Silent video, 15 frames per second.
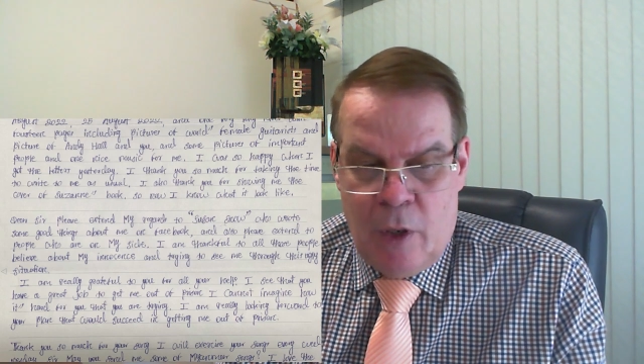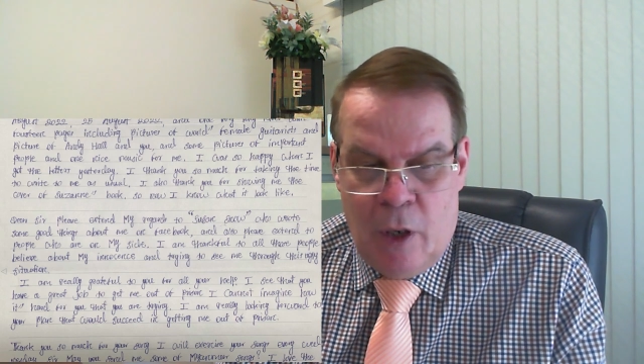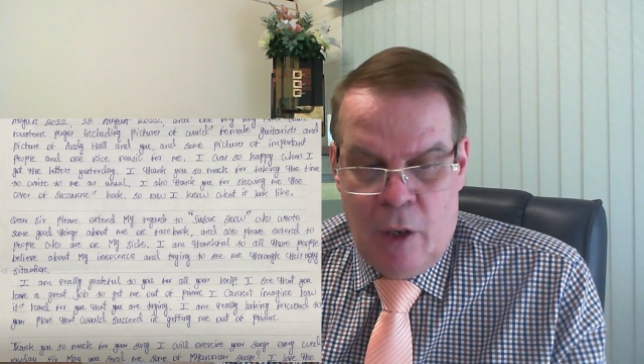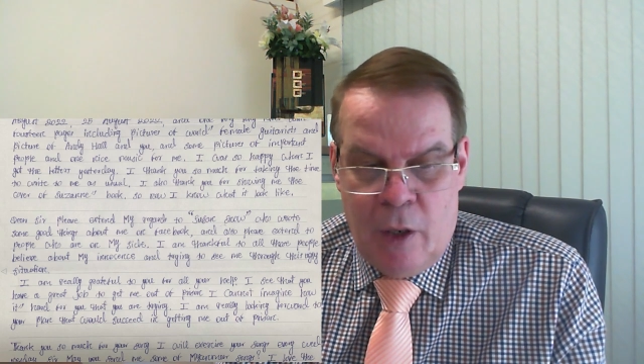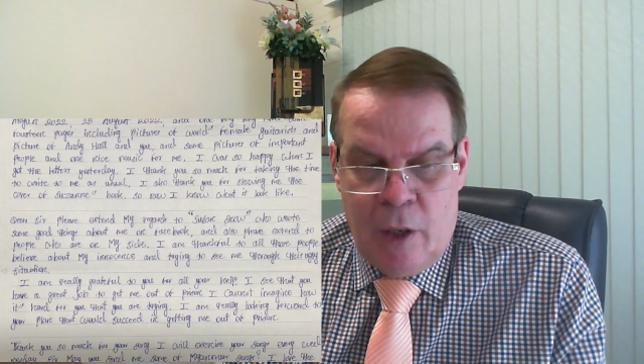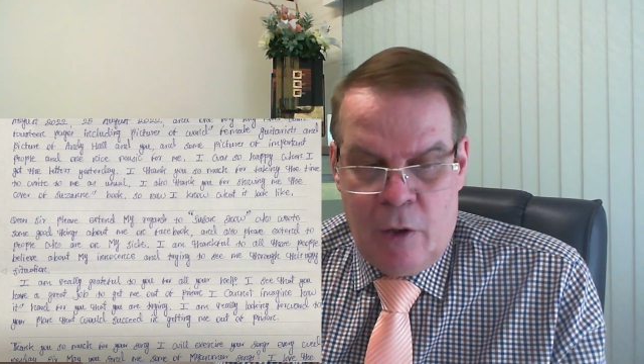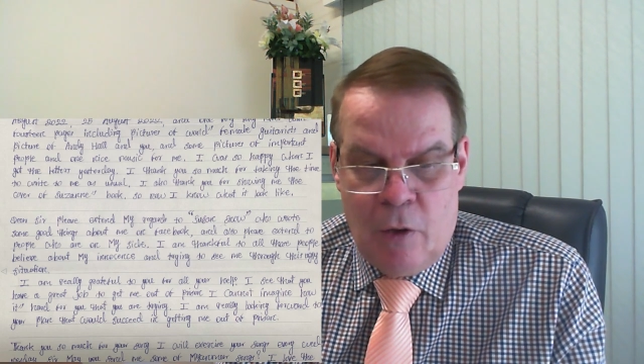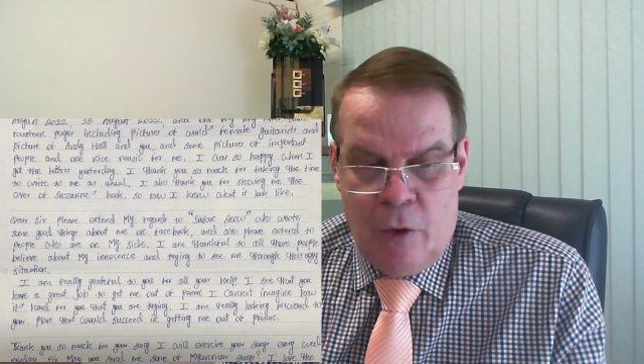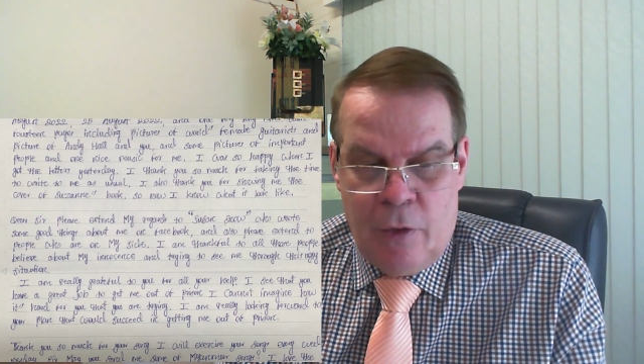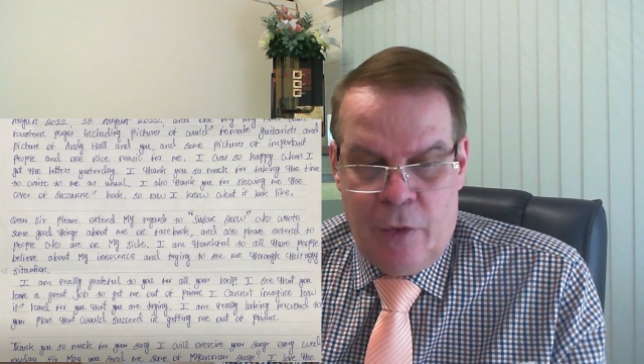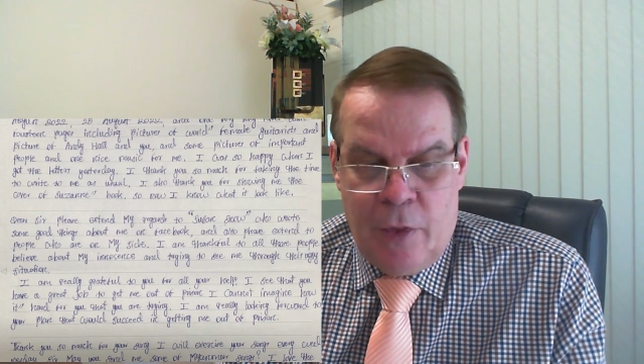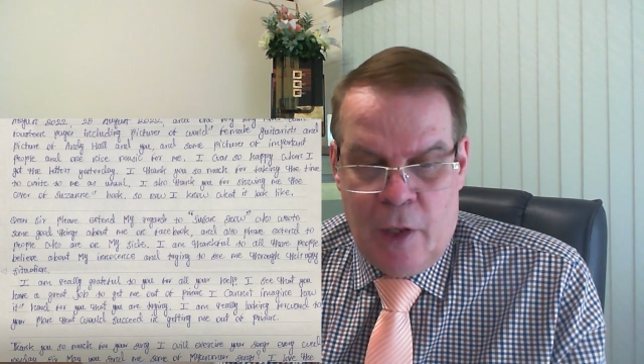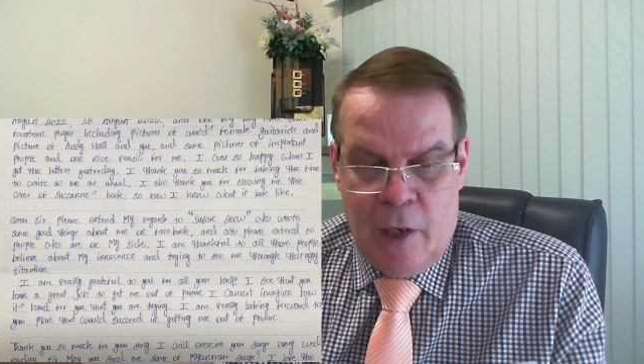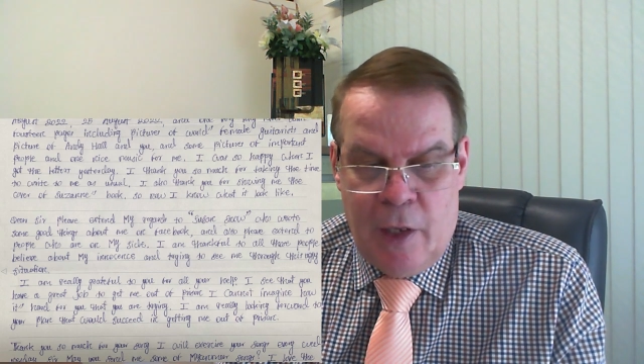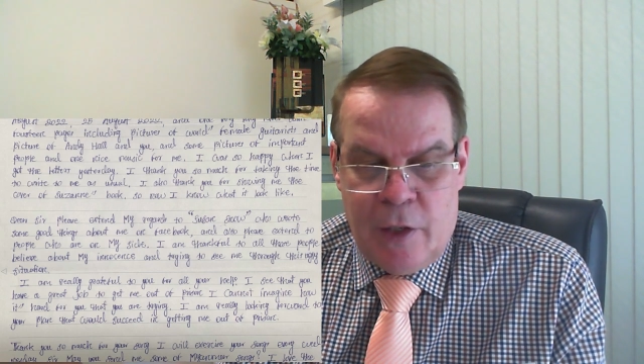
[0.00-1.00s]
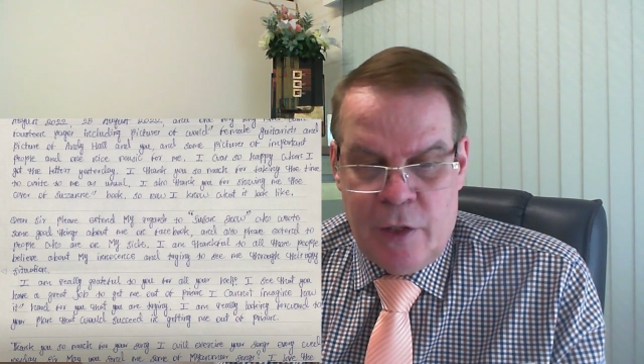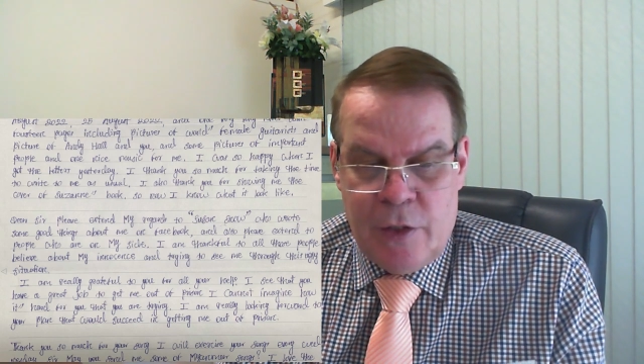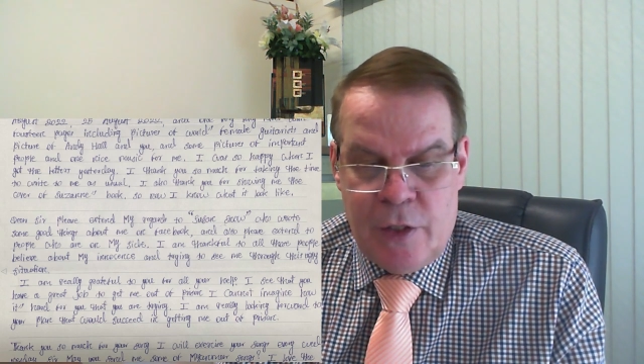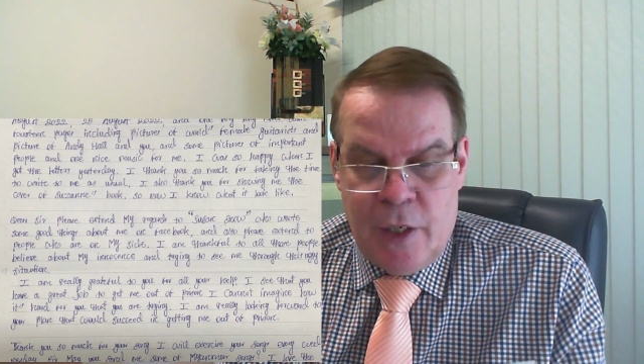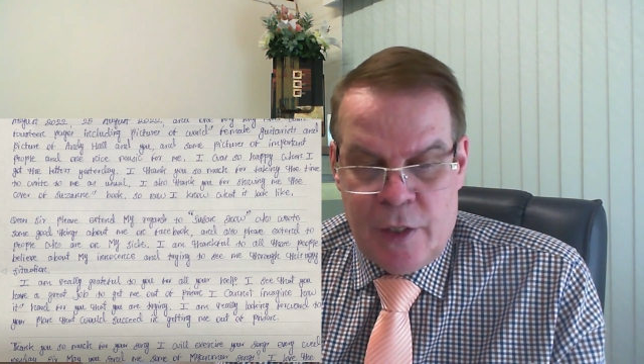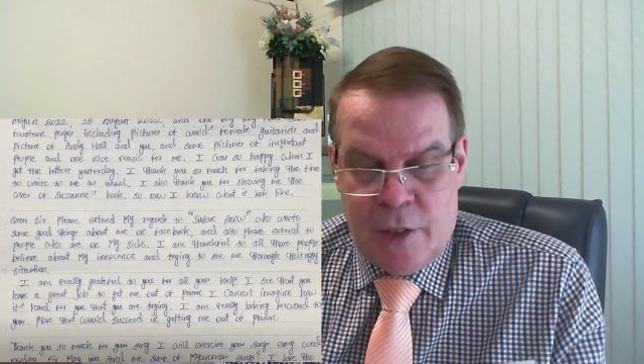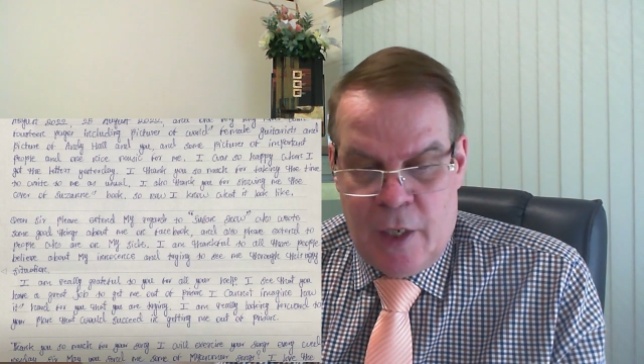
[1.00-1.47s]
I got the
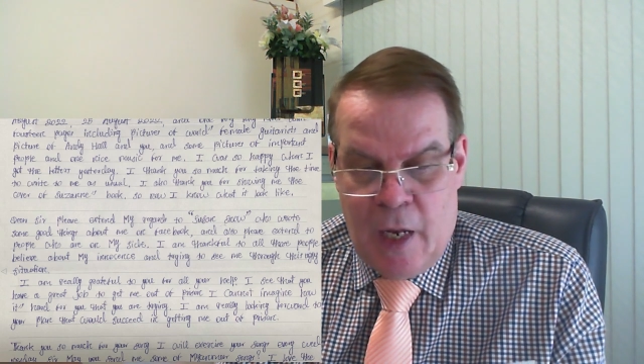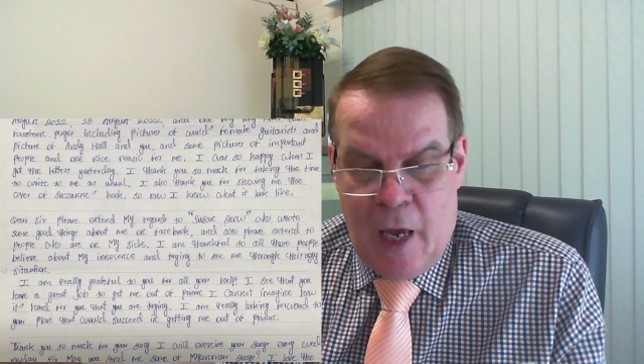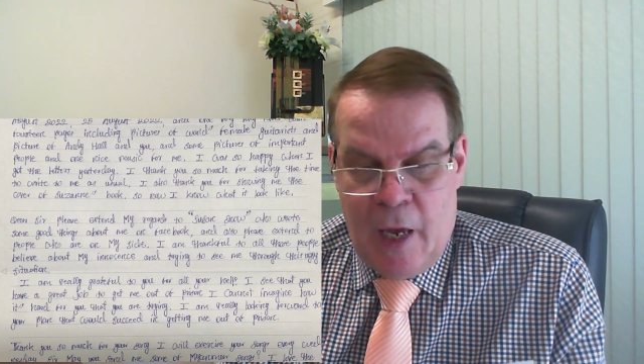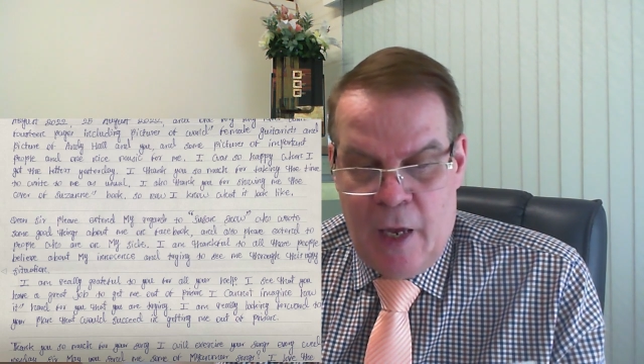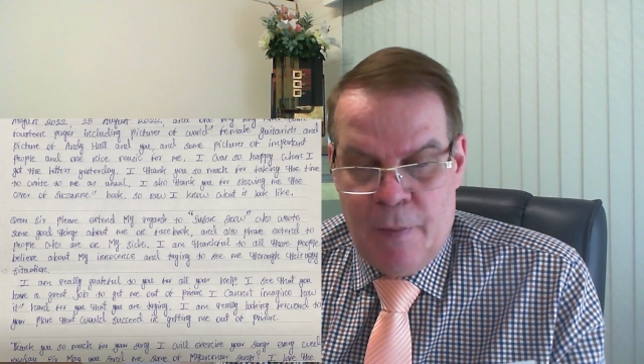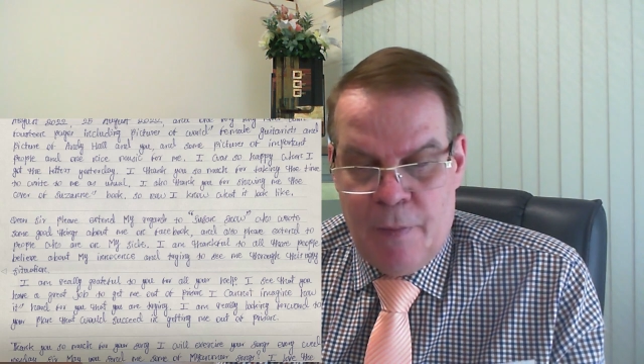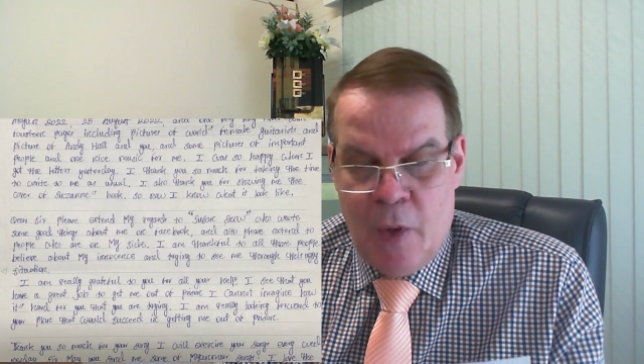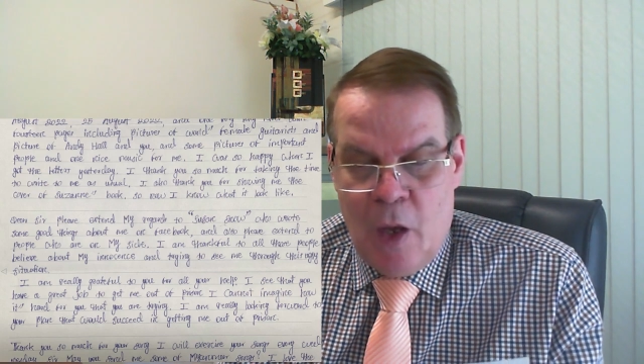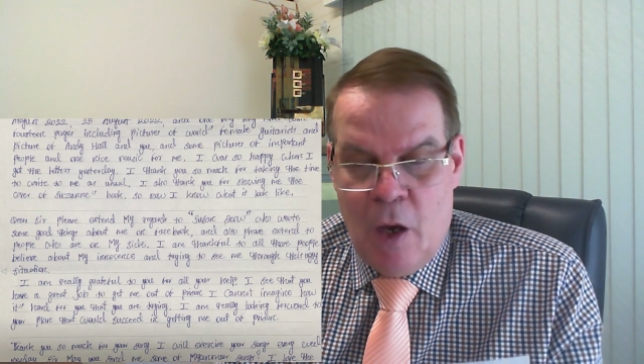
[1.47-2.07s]
letters yesterday.